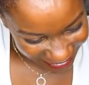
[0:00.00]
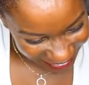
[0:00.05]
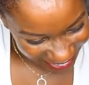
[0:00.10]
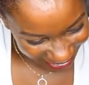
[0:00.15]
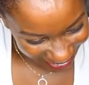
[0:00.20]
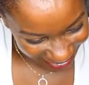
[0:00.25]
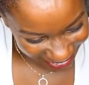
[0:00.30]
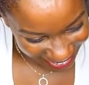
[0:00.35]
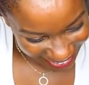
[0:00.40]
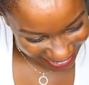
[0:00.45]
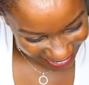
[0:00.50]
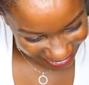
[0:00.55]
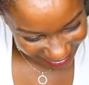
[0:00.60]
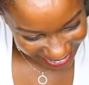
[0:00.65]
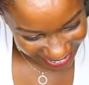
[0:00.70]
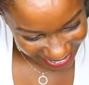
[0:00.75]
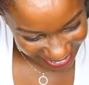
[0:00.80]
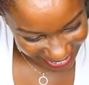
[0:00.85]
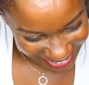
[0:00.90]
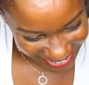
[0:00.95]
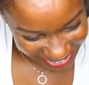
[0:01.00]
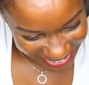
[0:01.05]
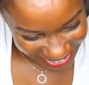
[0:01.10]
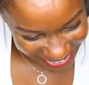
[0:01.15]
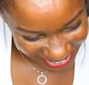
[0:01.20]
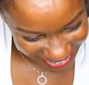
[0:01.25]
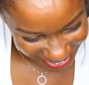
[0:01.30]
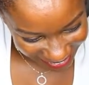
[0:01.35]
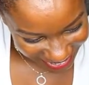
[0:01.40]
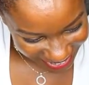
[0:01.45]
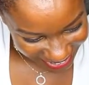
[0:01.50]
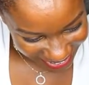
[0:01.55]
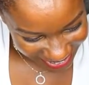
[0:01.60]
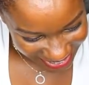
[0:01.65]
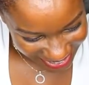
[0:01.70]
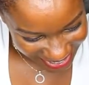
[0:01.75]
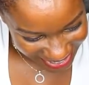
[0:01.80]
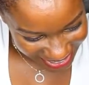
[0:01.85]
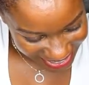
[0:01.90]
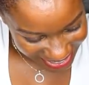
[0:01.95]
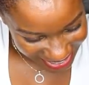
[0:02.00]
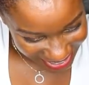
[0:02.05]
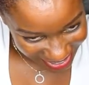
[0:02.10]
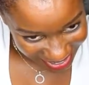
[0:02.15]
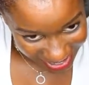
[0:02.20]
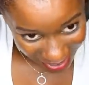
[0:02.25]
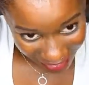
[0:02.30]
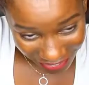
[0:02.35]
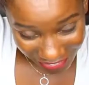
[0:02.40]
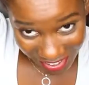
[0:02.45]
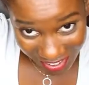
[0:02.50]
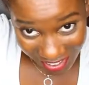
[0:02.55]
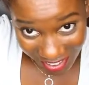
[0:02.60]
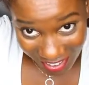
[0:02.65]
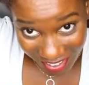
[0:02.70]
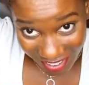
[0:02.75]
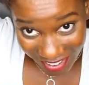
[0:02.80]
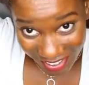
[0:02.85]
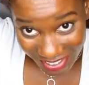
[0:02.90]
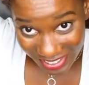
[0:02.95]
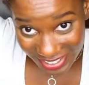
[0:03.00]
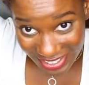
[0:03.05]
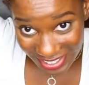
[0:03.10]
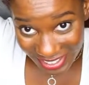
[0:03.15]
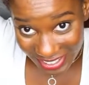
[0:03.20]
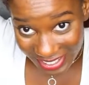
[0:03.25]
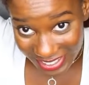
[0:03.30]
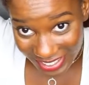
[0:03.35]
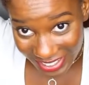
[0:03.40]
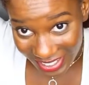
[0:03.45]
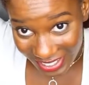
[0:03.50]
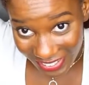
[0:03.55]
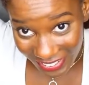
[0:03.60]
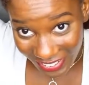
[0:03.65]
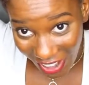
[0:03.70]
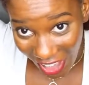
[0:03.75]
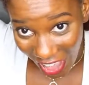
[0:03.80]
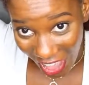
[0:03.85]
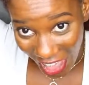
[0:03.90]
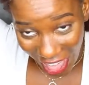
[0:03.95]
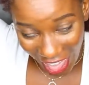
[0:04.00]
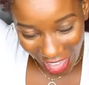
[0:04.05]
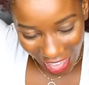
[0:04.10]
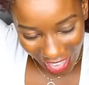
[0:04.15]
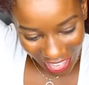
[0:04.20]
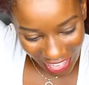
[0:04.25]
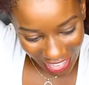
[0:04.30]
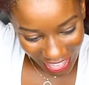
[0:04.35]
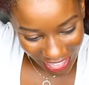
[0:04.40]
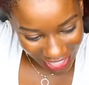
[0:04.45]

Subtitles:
Okay, there it is. There it is. There's my finger. You see it? Ah.